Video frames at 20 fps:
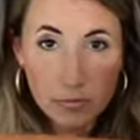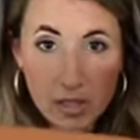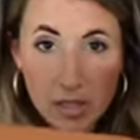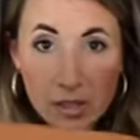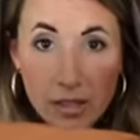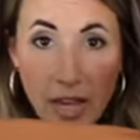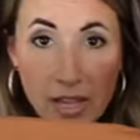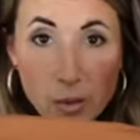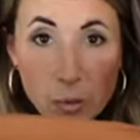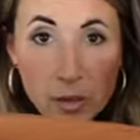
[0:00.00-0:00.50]

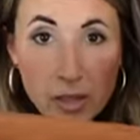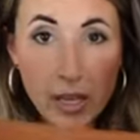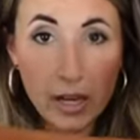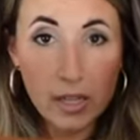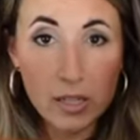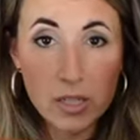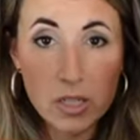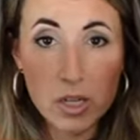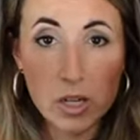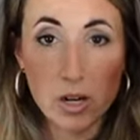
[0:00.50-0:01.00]
That's what that
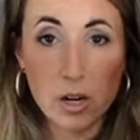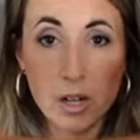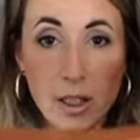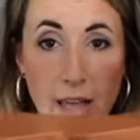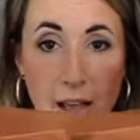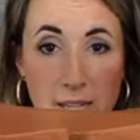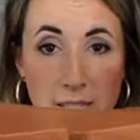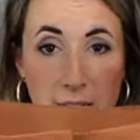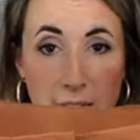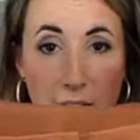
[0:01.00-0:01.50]
interior
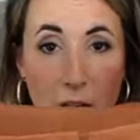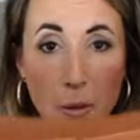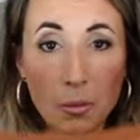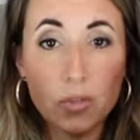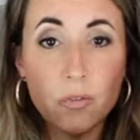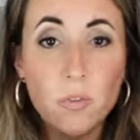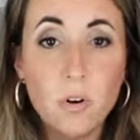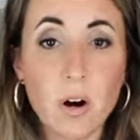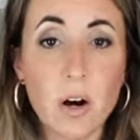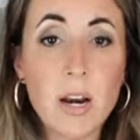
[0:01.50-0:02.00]
elastic
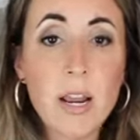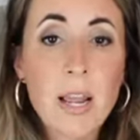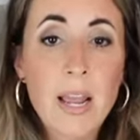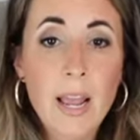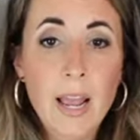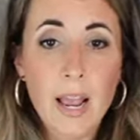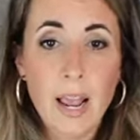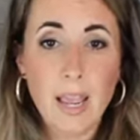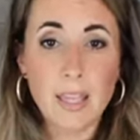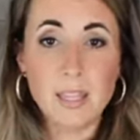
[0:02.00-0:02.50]
helps for.
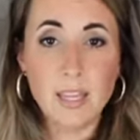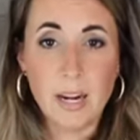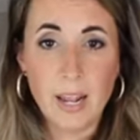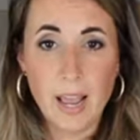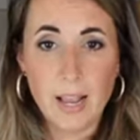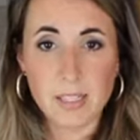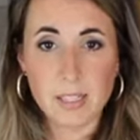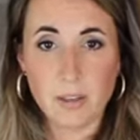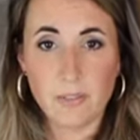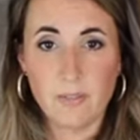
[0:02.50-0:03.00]
And then it
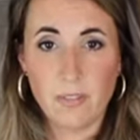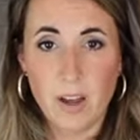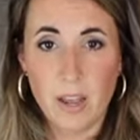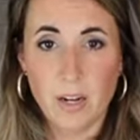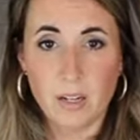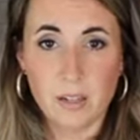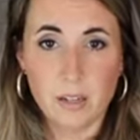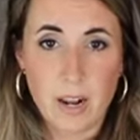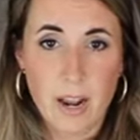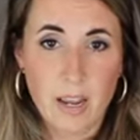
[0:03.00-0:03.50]
has the
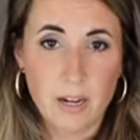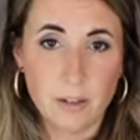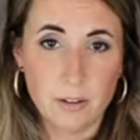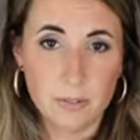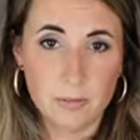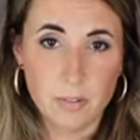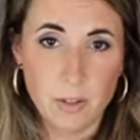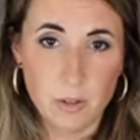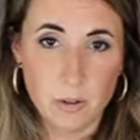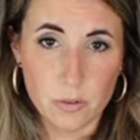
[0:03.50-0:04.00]
fun kind of,
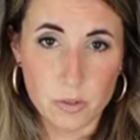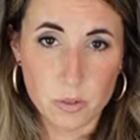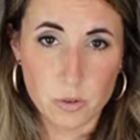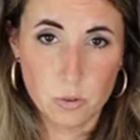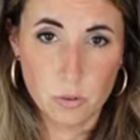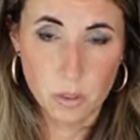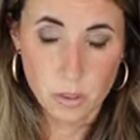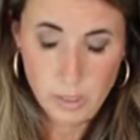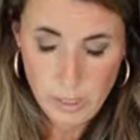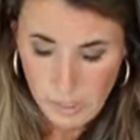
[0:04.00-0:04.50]
you know,
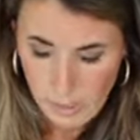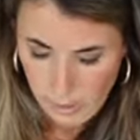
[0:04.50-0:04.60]
school